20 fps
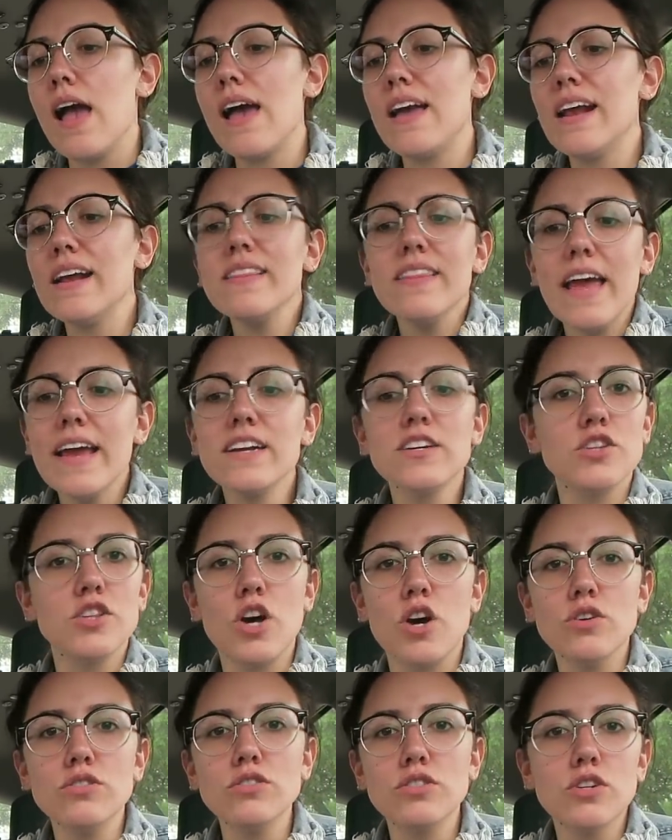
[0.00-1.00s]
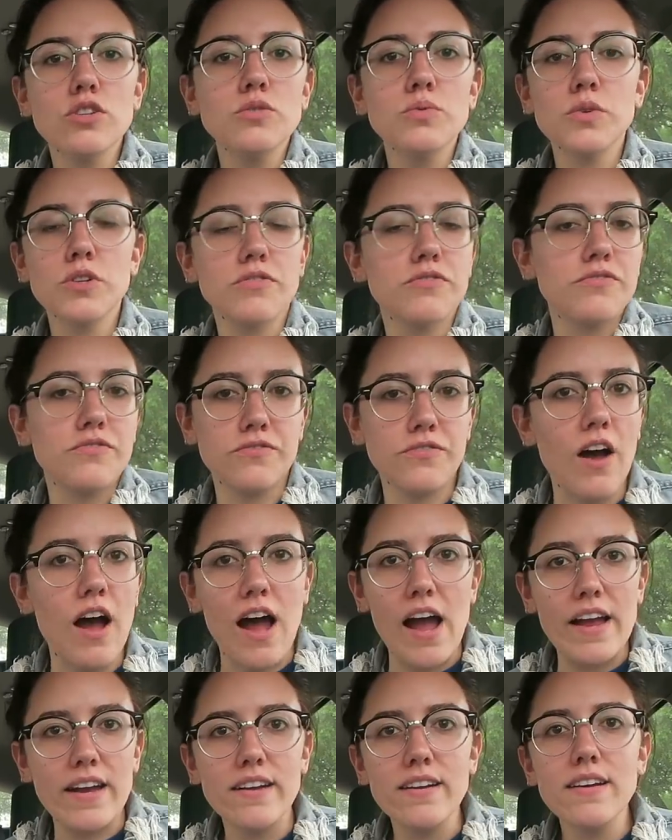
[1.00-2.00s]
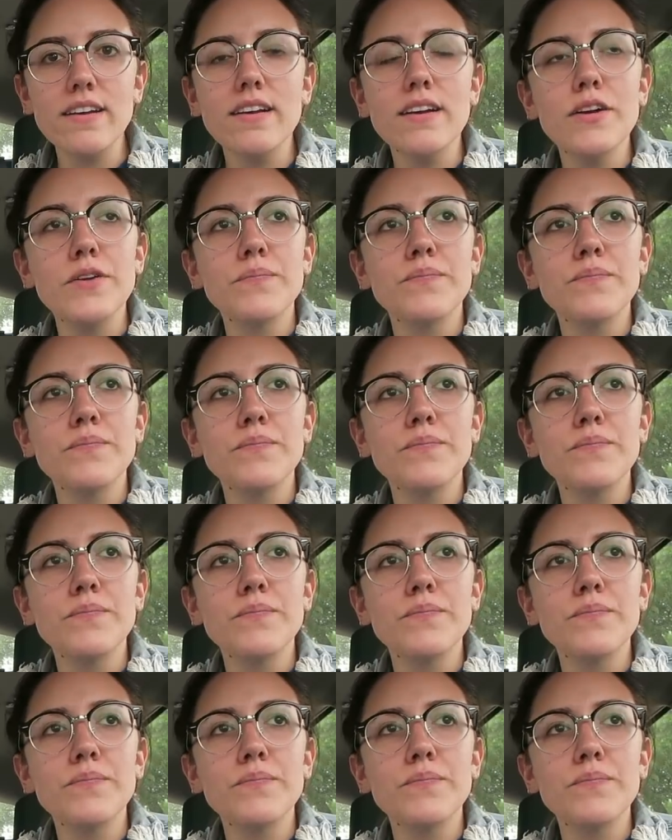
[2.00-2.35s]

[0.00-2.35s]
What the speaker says: And I liked those. Those were fine.